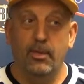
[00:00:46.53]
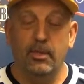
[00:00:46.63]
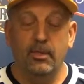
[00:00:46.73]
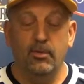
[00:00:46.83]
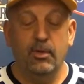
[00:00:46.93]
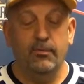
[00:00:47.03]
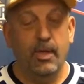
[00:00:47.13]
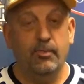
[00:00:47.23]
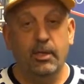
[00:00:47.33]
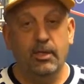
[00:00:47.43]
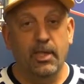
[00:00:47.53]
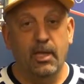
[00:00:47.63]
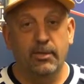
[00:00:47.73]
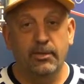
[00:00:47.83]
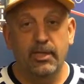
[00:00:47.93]
We have not played a
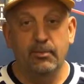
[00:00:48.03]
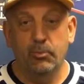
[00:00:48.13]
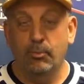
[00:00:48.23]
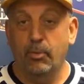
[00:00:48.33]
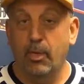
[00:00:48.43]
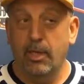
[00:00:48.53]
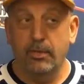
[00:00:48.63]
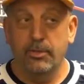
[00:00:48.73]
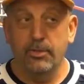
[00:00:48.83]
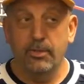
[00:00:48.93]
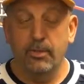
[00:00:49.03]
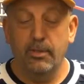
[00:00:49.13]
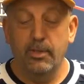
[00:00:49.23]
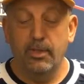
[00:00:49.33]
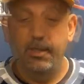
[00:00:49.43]
lot of the teams we're playing this year.